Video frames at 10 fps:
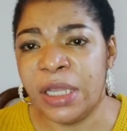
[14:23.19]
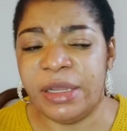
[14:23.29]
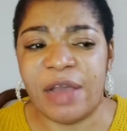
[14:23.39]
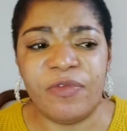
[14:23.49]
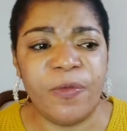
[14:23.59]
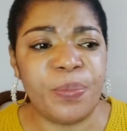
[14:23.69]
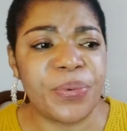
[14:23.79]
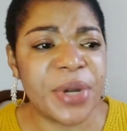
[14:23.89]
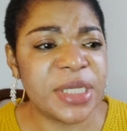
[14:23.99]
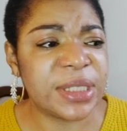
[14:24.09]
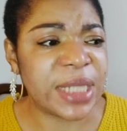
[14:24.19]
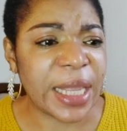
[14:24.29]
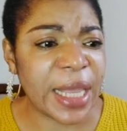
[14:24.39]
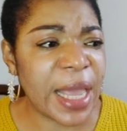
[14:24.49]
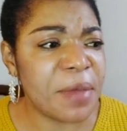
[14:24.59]
They have oppressed
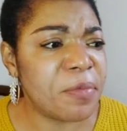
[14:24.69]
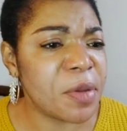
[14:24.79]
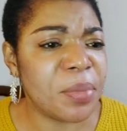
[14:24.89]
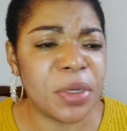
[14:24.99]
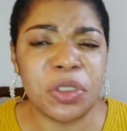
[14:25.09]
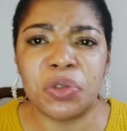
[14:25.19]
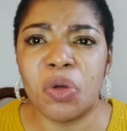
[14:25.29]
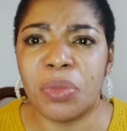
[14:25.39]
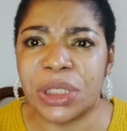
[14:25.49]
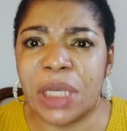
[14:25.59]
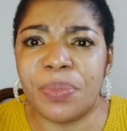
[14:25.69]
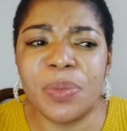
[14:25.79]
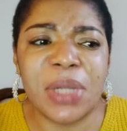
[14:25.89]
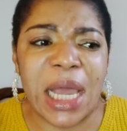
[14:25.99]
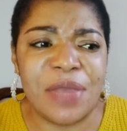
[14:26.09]
like everybody so much that
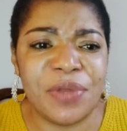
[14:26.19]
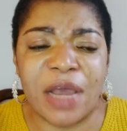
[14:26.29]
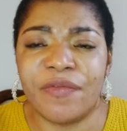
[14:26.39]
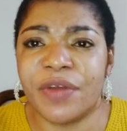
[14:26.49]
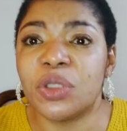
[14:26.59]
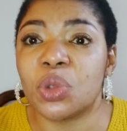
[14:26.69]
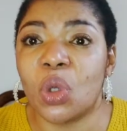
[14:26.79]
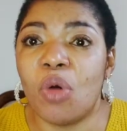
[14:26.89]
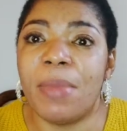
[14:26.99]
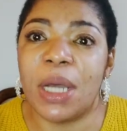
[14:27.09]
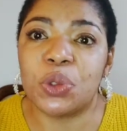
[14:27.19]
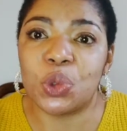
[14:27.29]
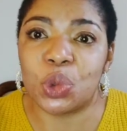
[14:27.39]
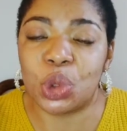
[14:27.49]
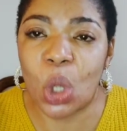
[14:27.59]
people are even afraid to come out
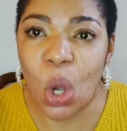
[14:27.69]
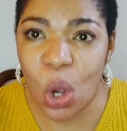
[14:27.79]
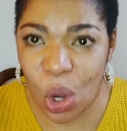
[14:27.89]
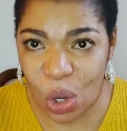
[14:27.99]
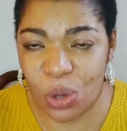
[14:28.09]
to talk.